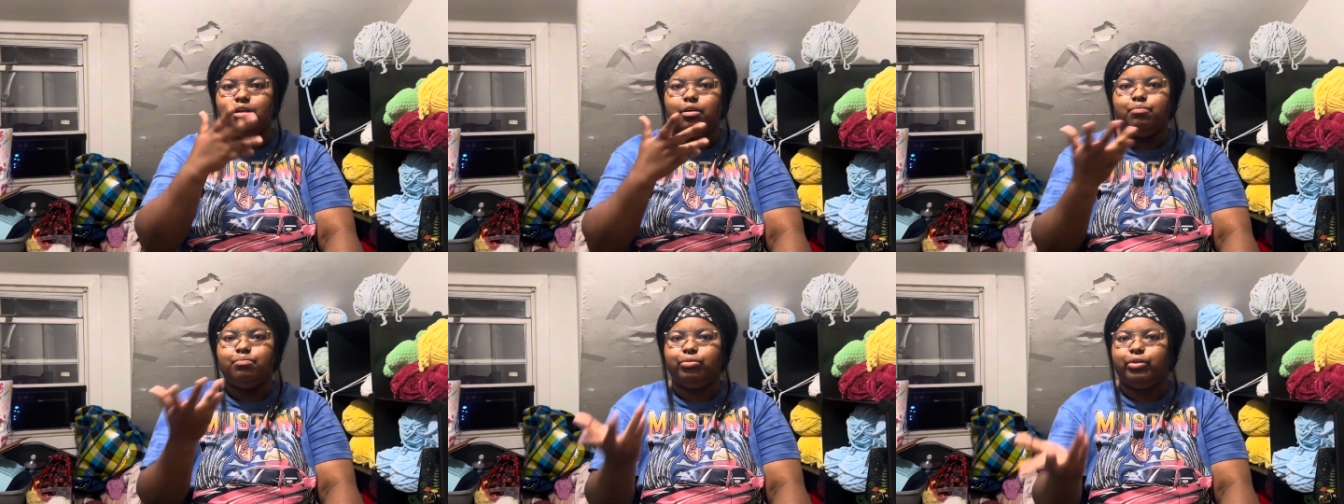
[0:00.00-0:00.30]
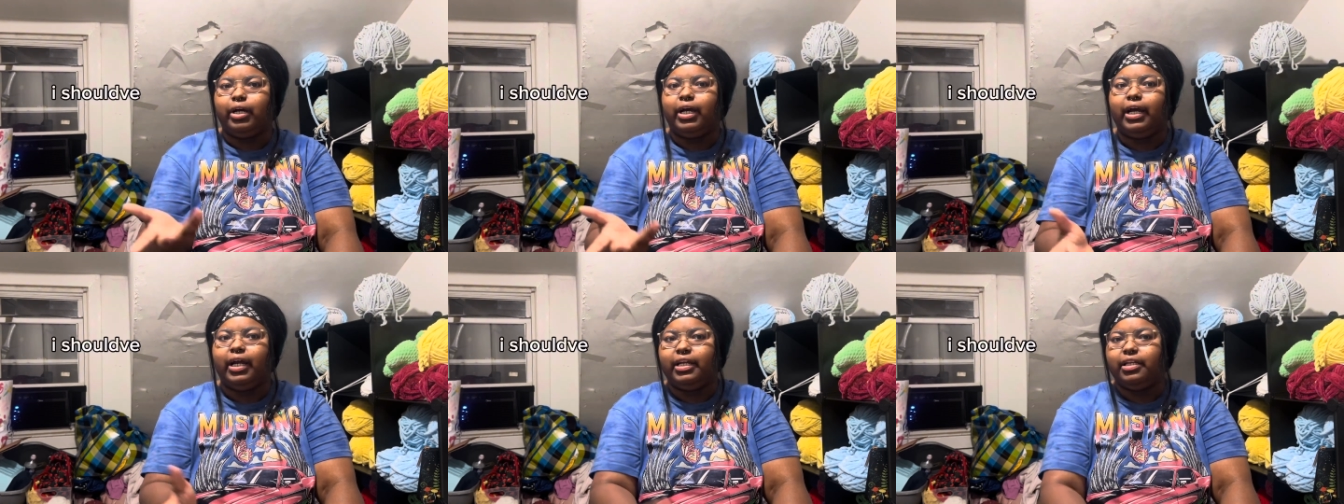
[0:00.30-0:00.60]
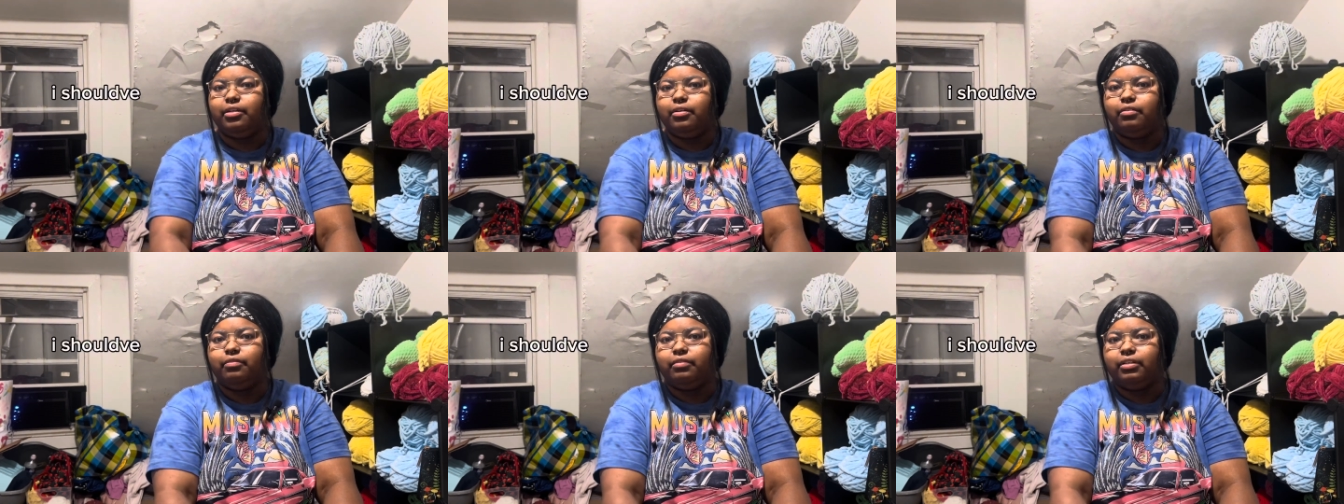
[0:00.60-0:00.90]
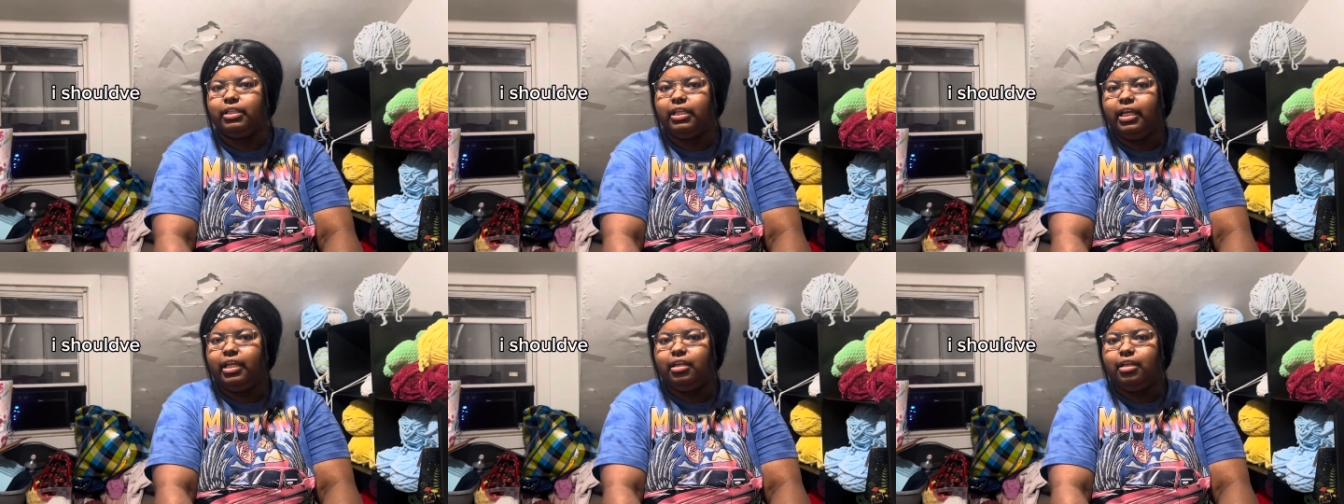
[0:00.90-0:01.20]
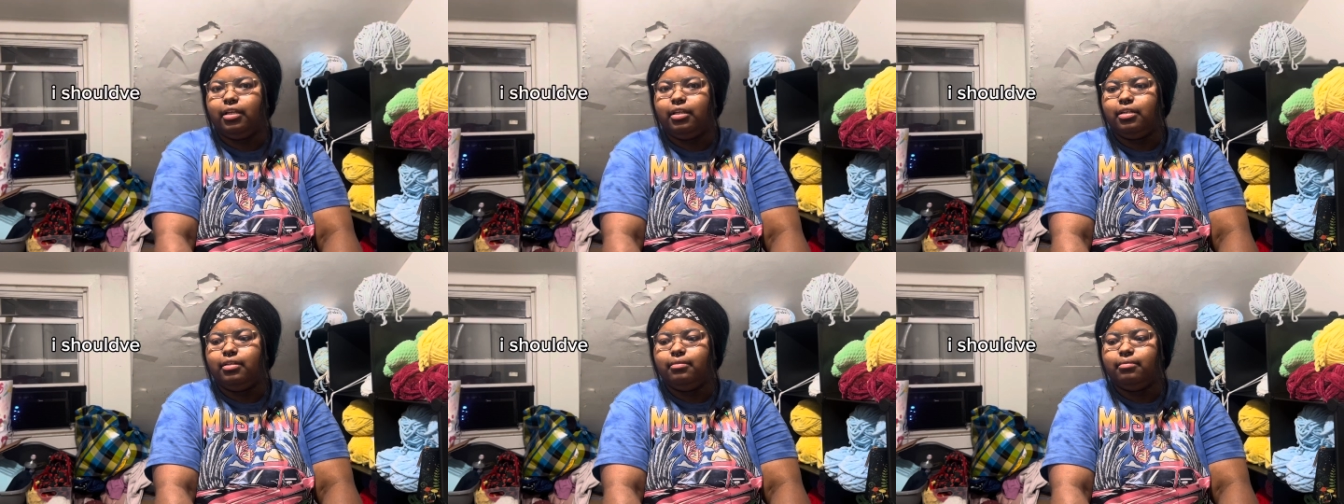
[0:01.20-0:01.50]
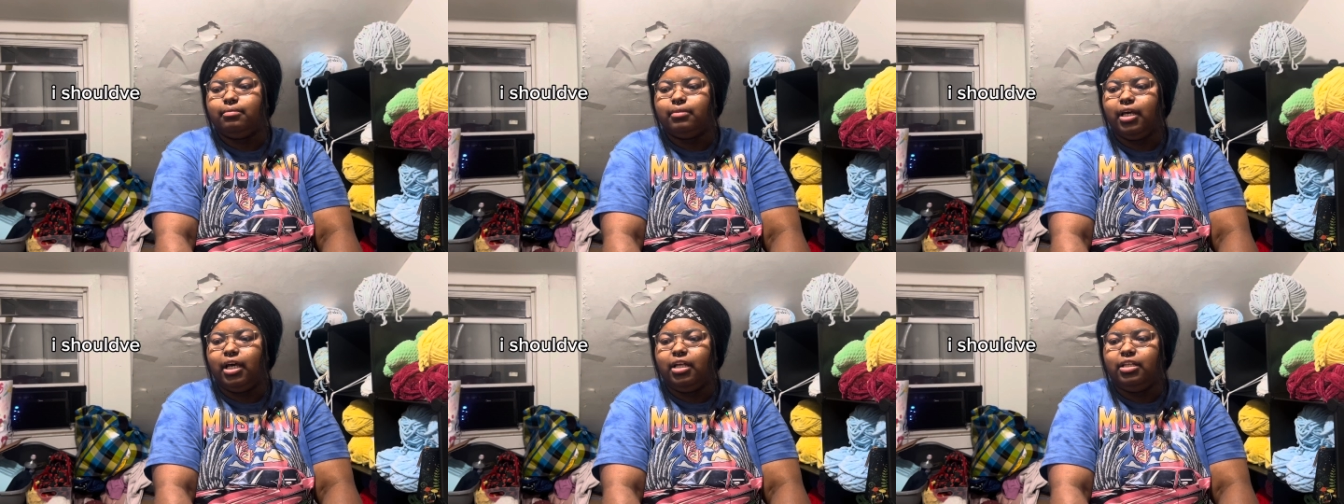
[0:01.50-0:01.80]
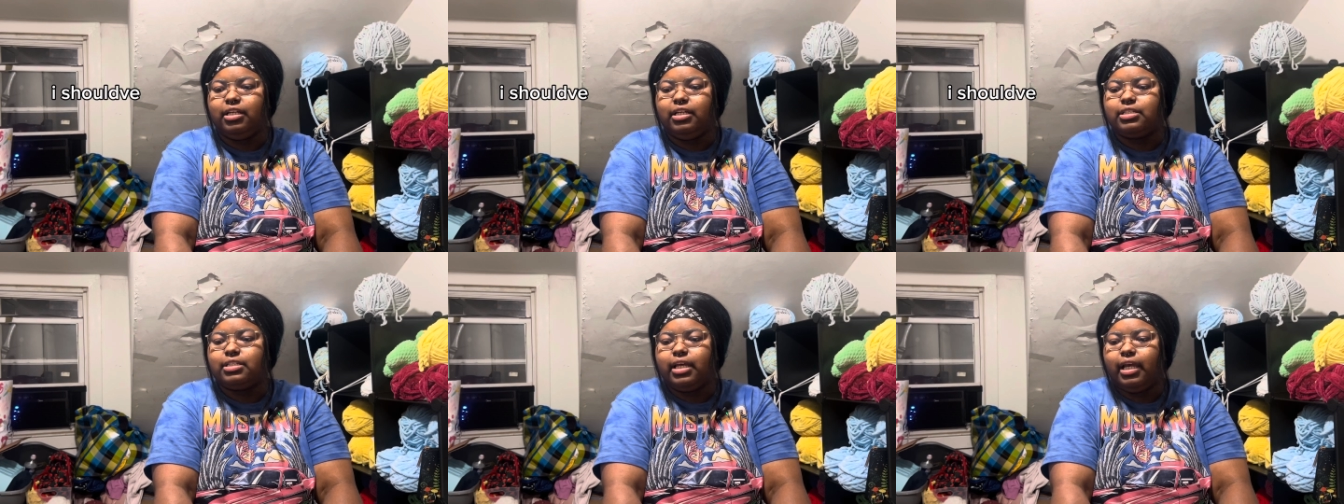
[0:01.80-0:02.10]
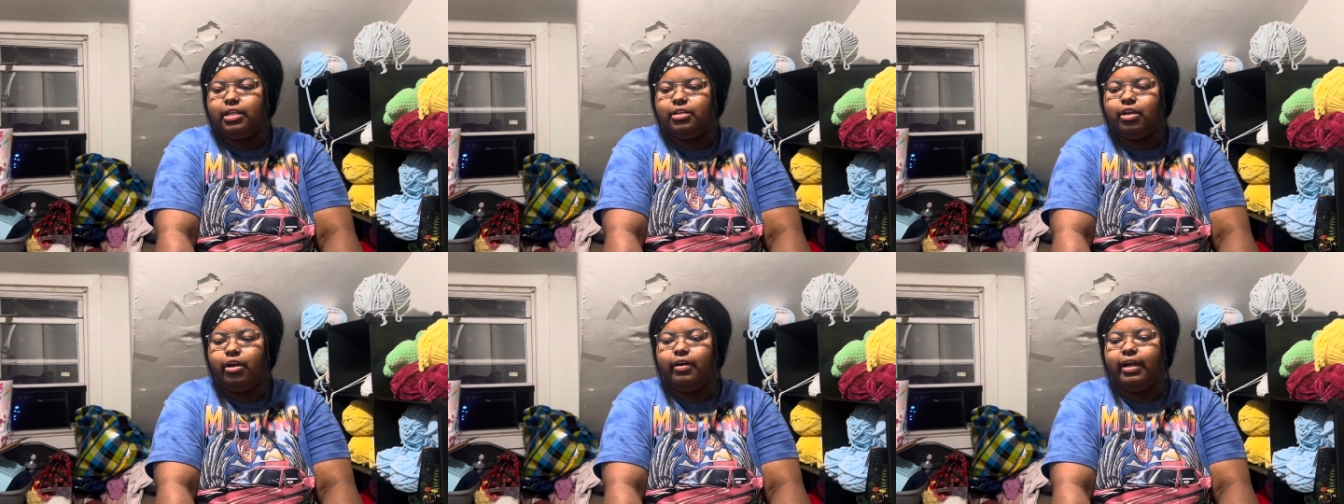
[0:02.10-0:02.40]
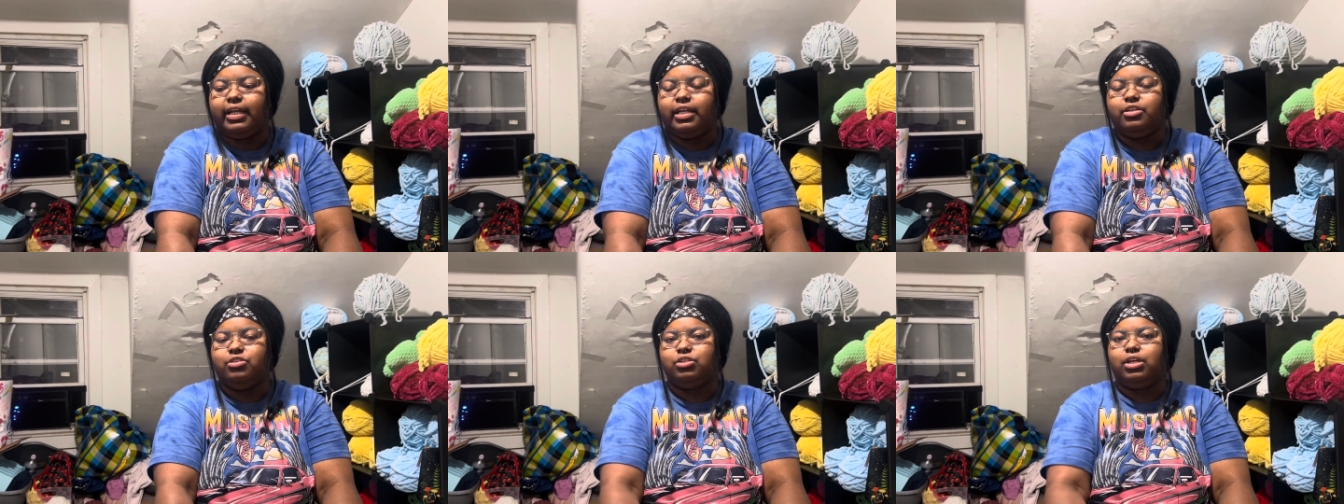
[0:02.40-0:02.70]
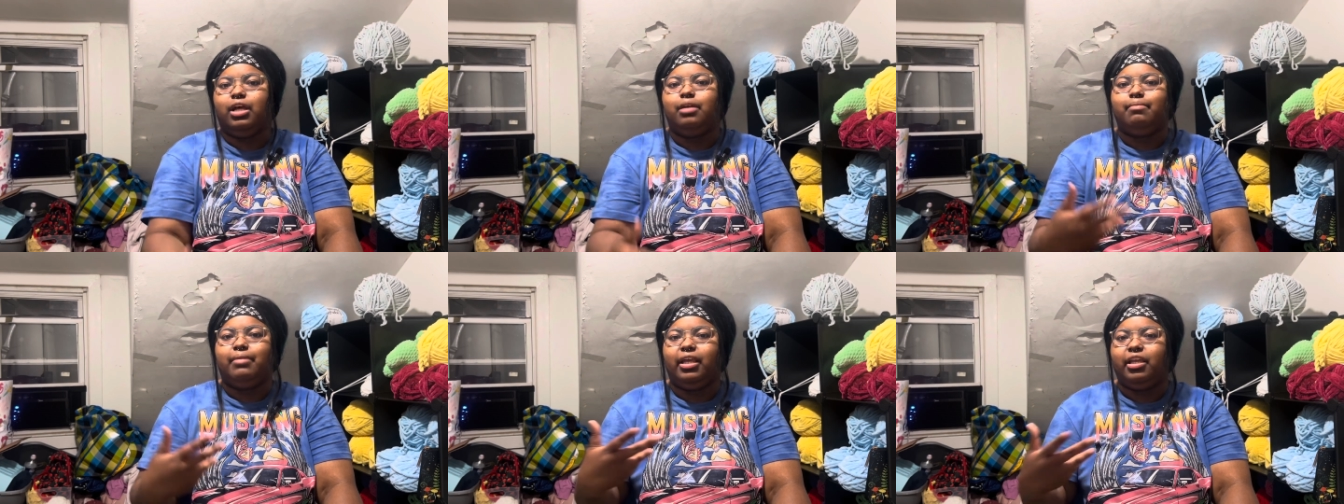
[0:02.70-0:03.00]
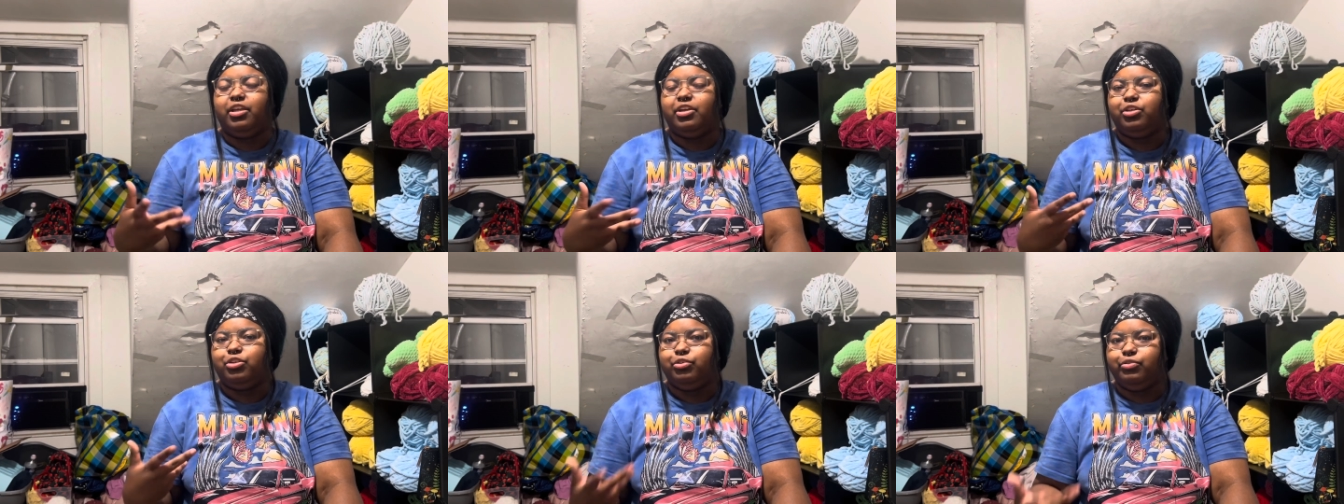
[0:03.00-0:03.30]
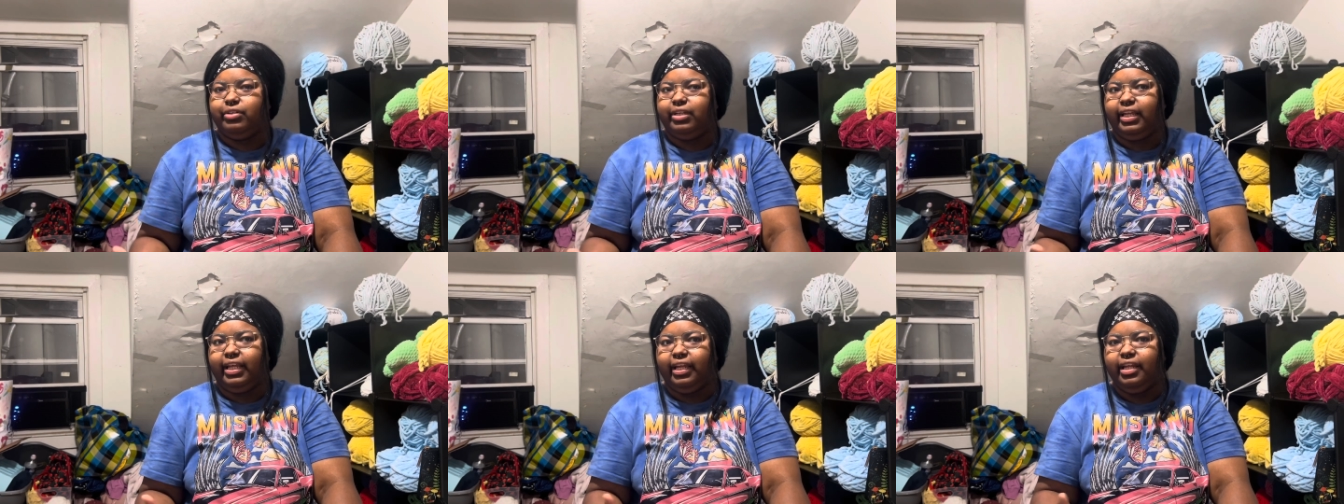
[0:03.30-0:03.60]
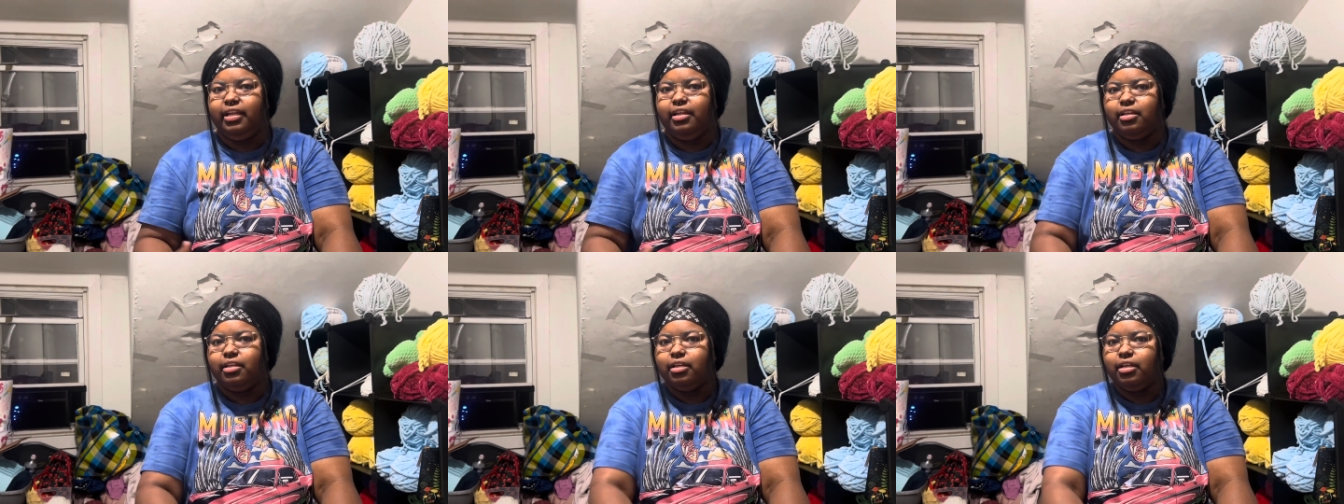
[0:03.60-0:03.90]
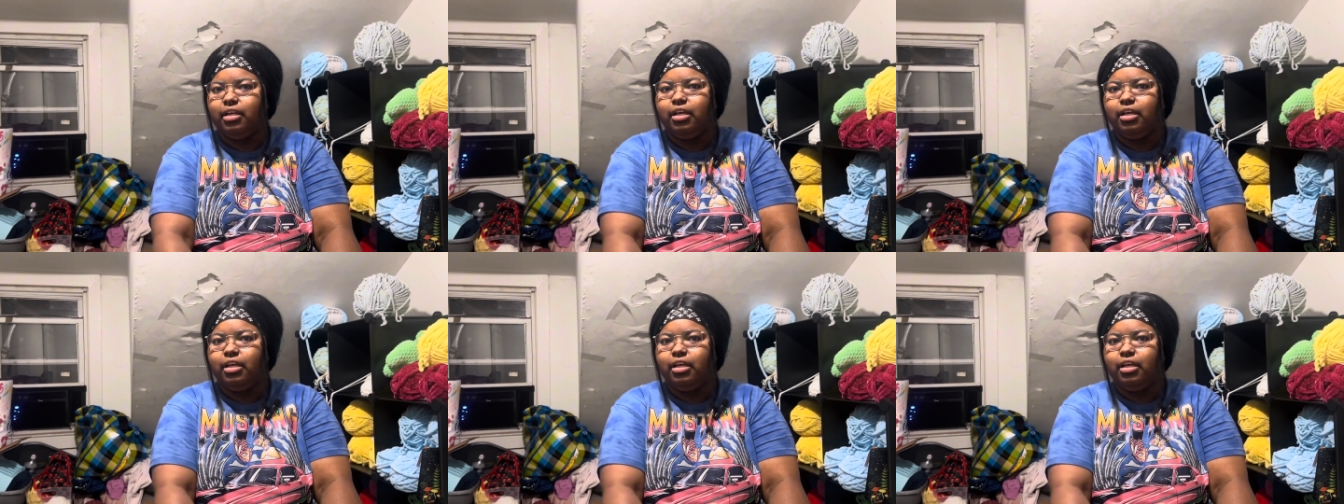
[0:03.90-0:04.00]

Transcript: Pride related unless I know I can try and make it unique.